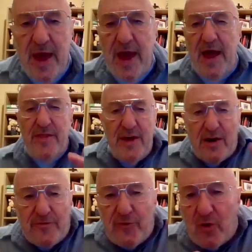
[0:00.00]
And
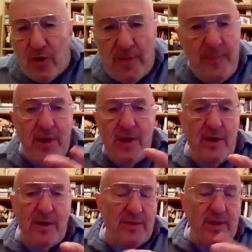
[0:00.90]
therefore,
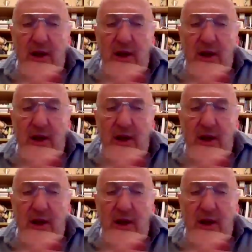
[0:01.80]
the